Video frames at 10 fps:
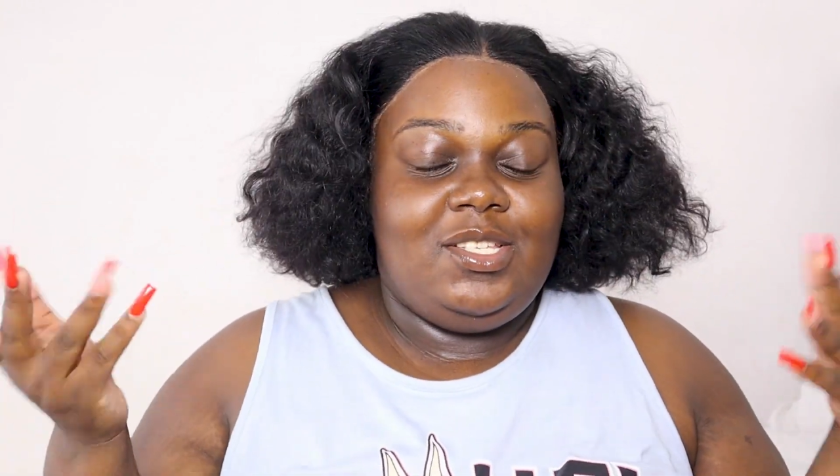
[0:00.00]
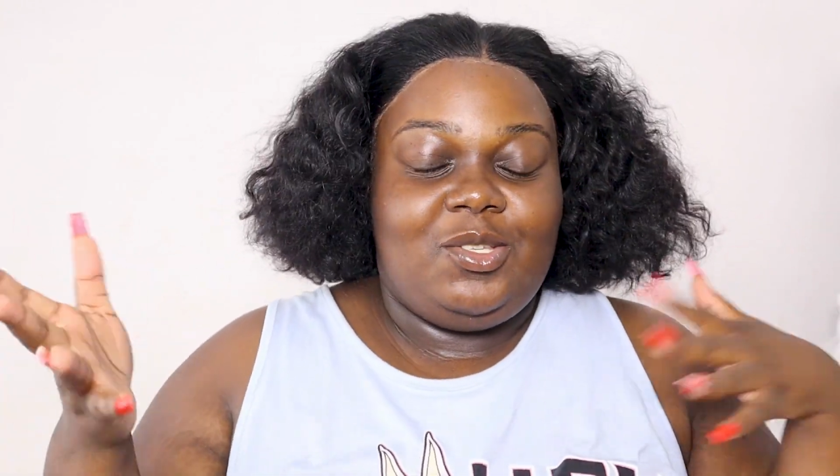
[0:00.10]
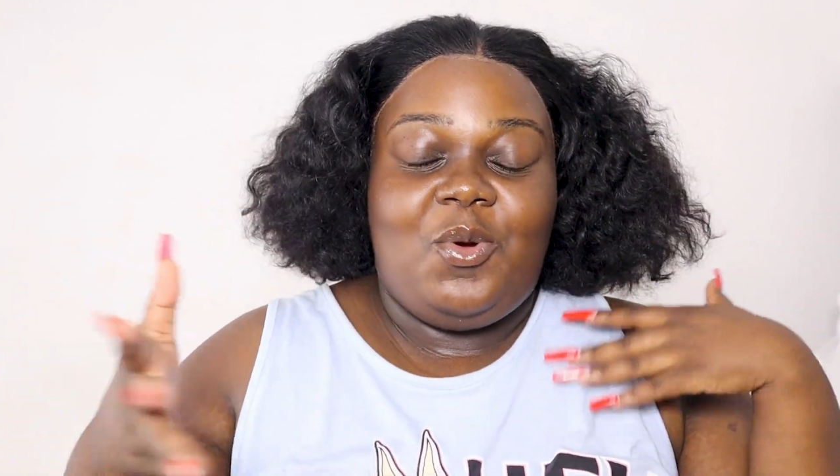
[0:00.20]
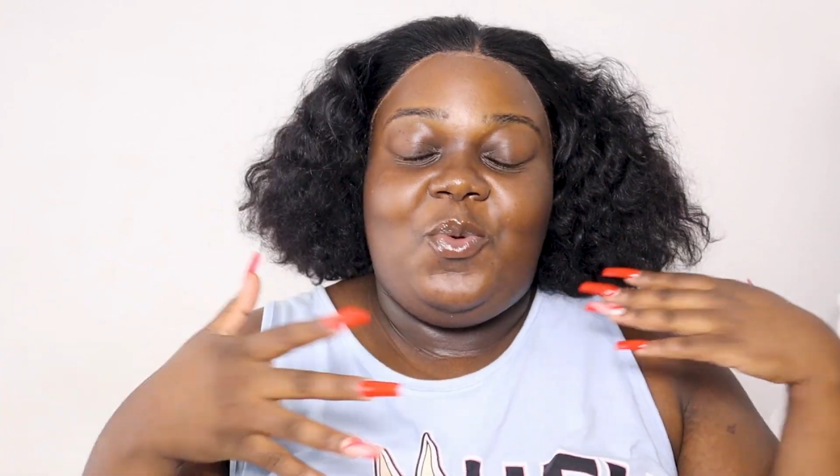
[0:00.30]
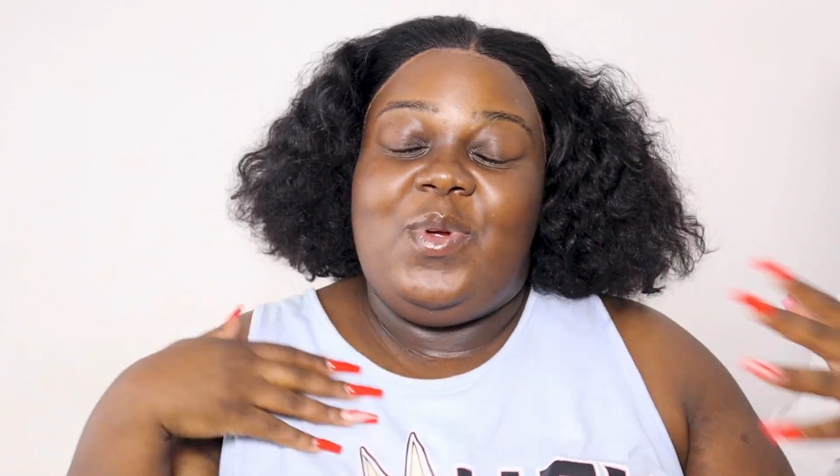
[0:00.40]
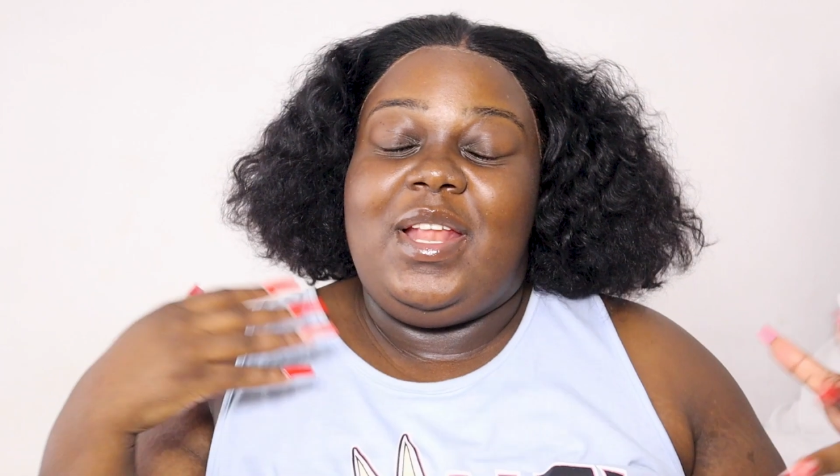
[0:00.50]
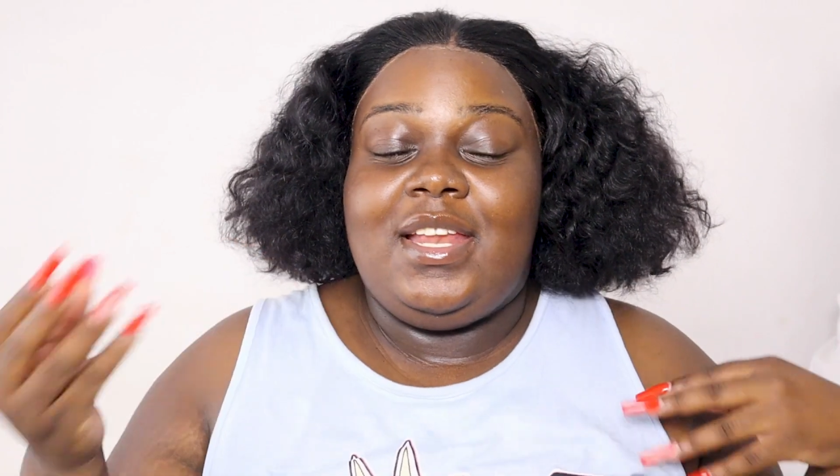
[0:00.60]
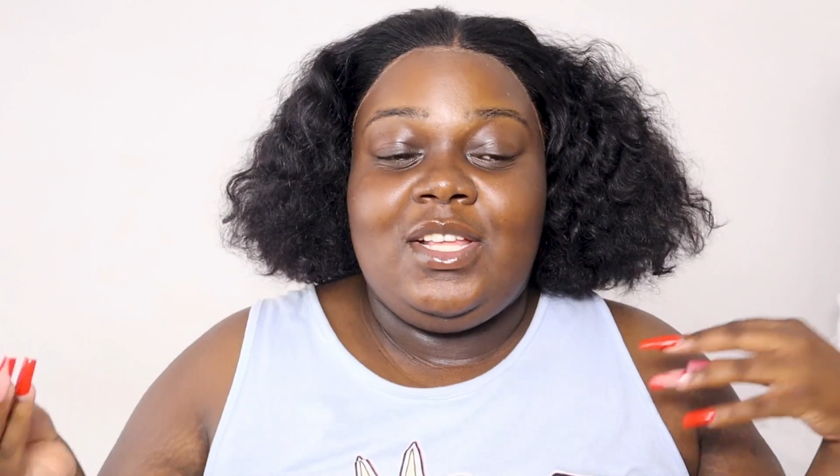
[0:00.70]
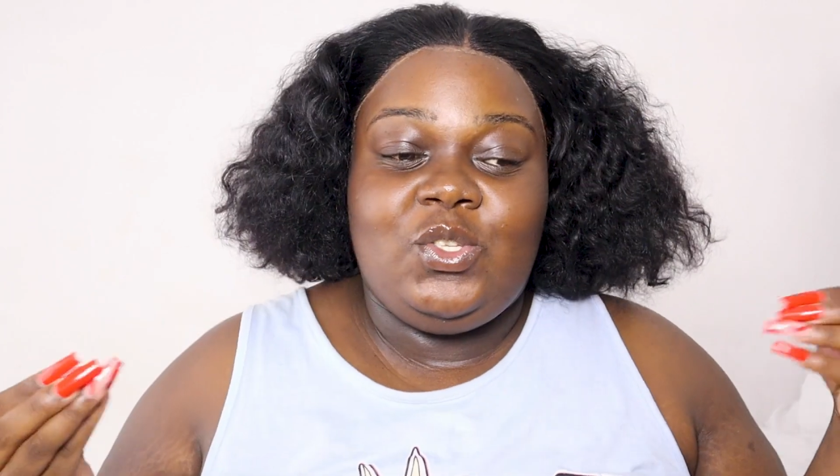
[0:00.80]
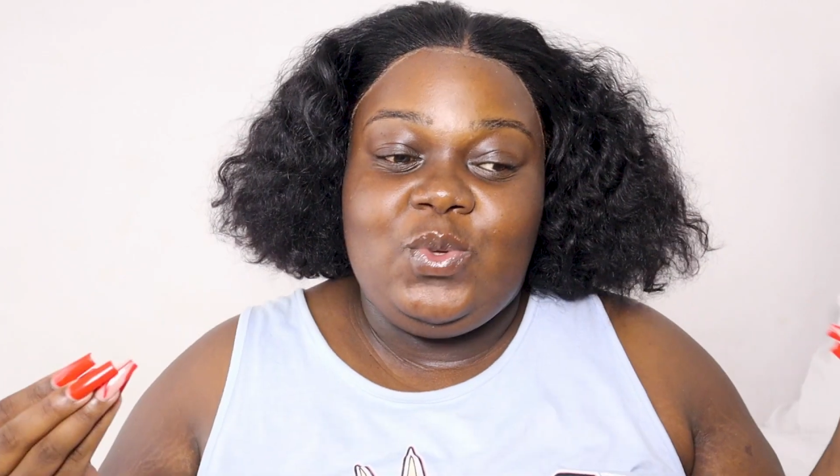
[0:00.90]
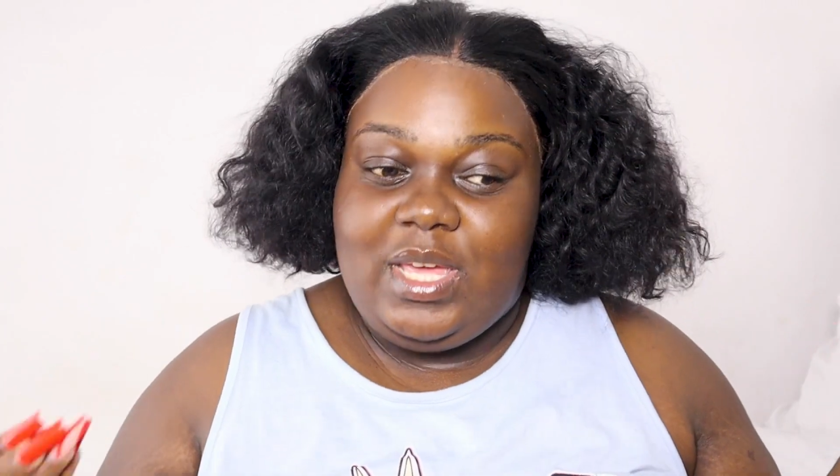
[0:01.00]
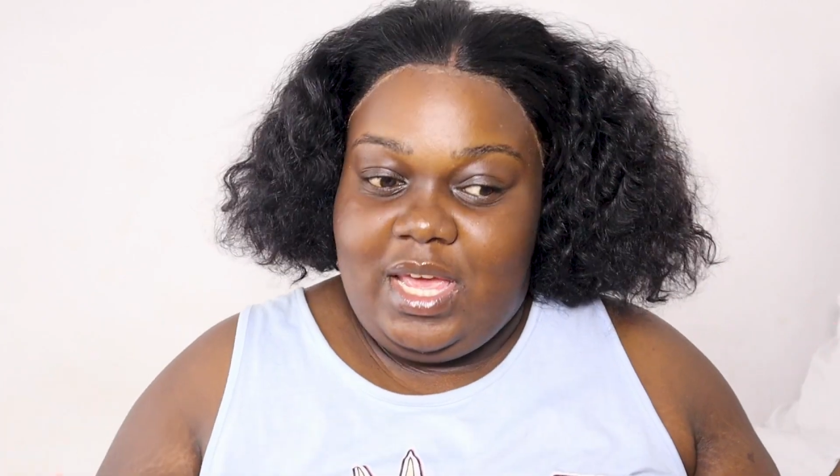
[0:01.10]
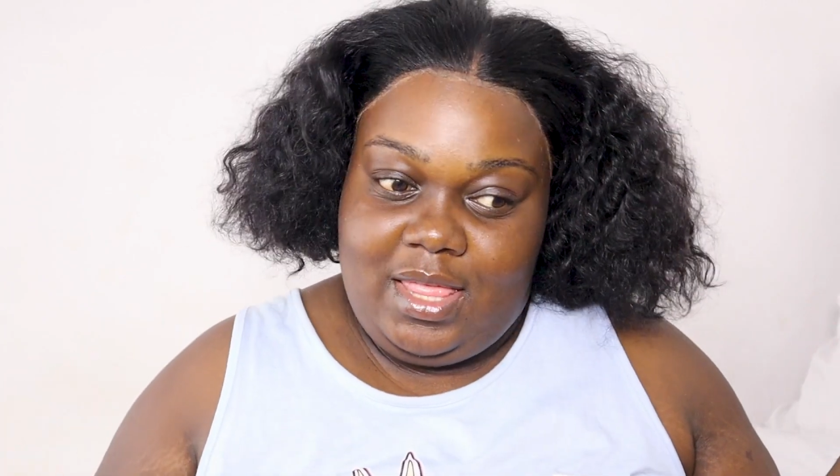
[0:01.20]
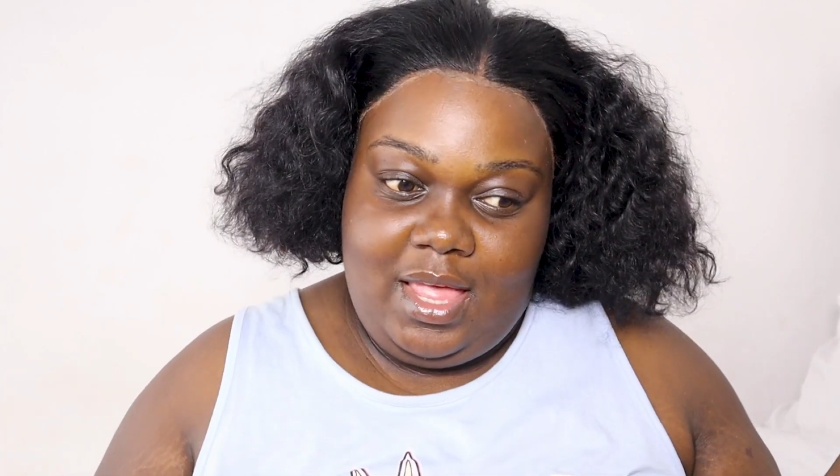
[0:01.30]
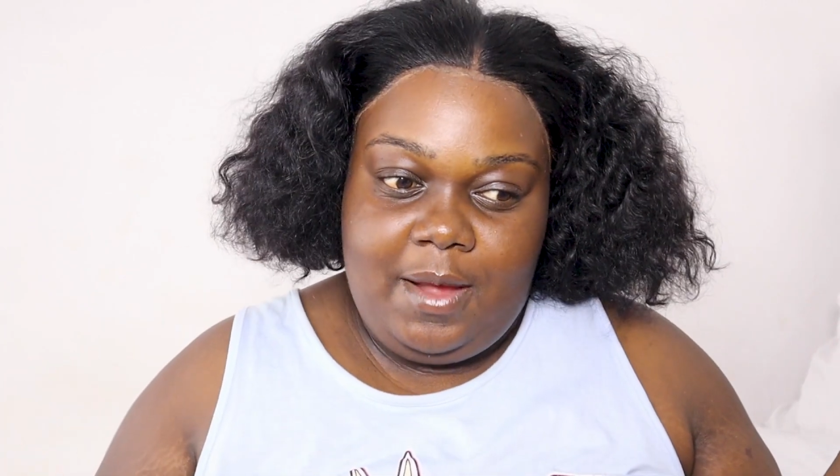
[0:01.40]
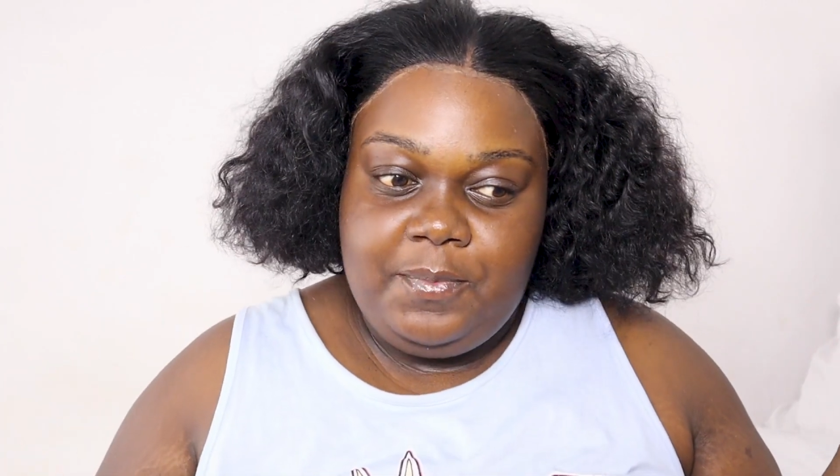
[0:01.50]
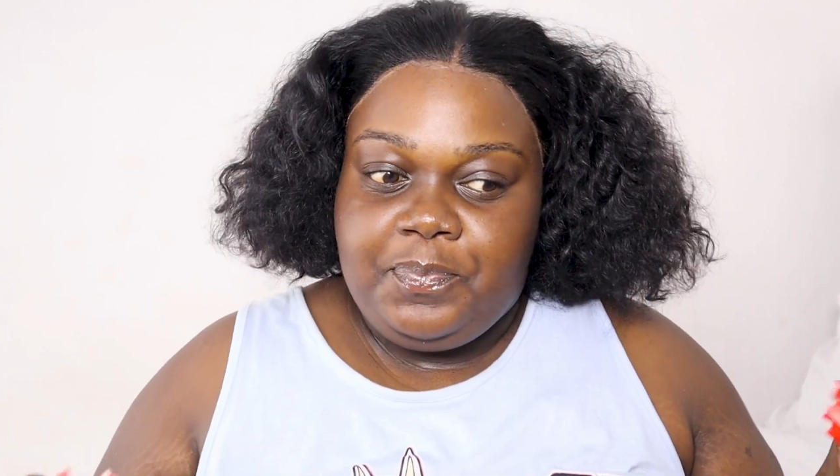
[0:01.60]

so we're learning together,